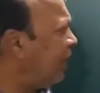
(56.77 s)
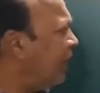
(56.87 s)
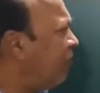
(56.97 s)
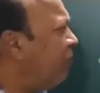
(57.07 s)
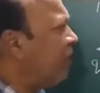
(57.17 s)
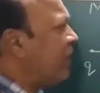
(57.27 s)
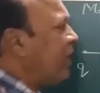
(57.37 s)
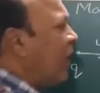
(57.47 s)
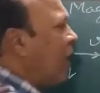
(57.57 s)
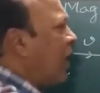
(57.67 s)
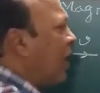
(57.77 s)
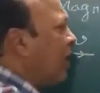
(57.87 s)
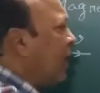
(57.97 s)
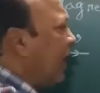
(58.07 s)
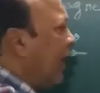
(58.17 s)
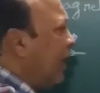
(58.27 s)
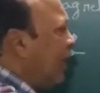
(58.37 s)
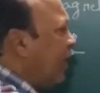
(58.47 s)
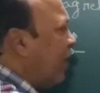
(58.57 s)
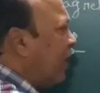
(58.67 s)
and if this charge
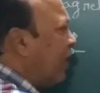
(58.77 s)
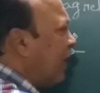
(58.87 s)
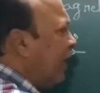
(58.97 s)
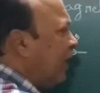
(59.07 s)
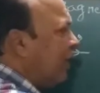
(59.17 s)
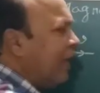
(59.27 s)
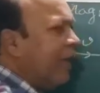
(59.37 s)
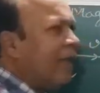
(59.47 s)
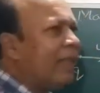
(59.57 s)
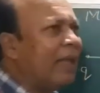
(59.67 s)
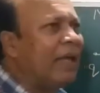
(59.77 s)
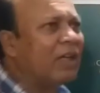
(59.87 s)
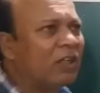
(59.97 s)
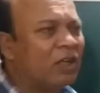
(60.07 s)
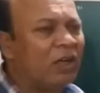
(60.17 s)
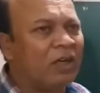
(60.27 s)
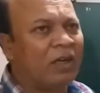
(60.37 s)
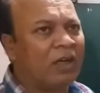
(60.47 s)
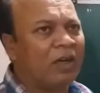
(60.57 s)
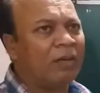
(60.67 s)
enters in this
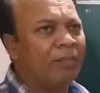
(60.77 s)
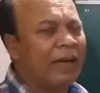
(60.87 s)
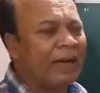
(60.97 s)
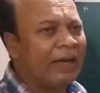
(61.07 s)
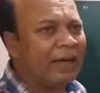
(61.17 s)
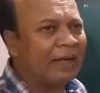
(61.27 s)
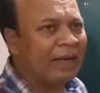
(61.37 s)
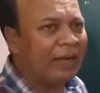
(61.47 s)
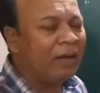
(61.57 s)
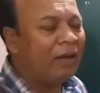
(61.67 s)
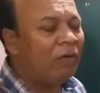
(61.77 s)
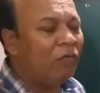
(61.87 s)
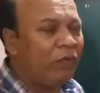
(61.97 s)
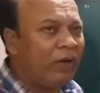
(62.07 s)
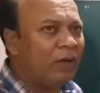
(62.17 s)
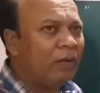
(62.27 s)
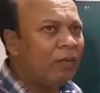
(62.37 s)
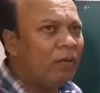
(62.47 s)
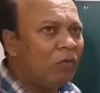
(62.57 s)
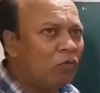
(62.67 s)
external magnetic field,
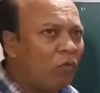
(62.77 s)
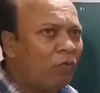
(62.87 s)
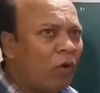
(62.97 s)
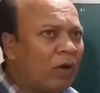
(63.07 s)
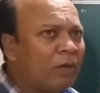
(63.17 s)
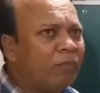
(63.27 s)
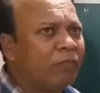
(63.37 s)
so what